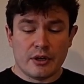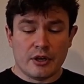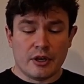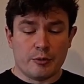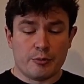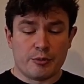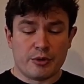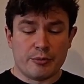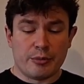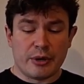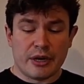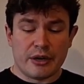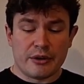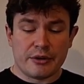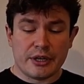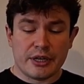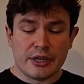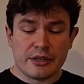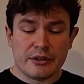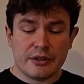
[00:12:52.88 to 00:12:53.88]

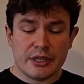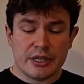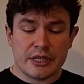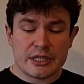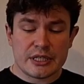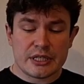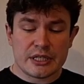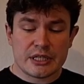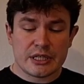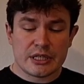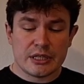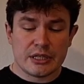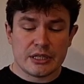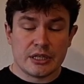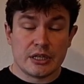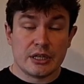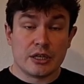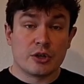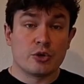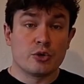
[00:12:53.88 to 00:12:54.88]
preparing this
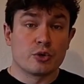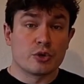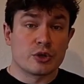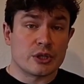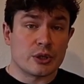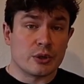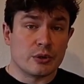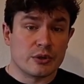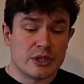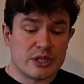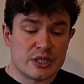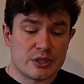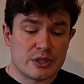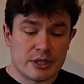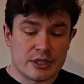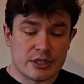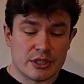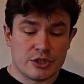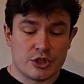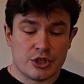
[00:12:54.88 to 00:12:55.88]
course on the
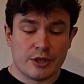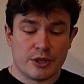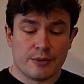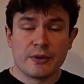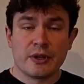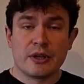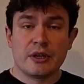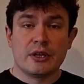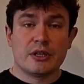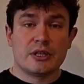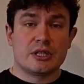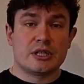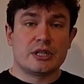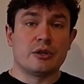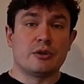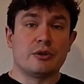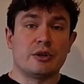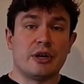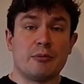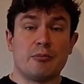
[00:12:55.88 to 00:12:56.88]
strategy.
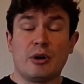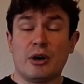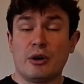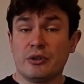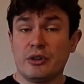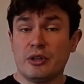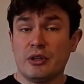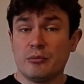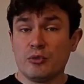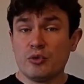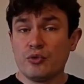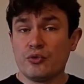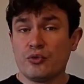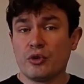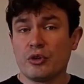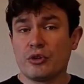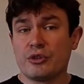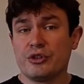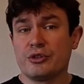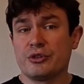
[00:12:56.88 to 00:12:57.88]
So about the move
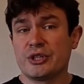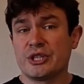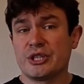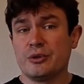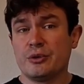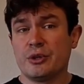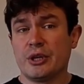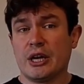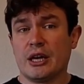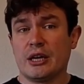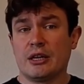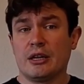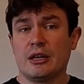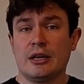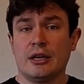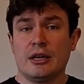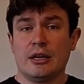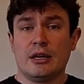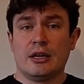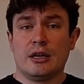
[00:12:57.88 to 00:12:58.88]
orders, you can
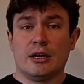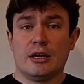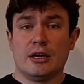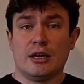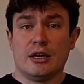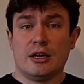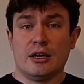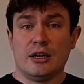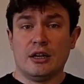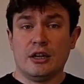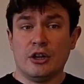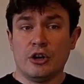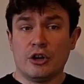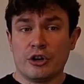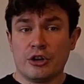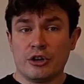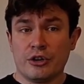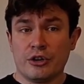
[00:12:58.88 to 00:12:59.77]
learn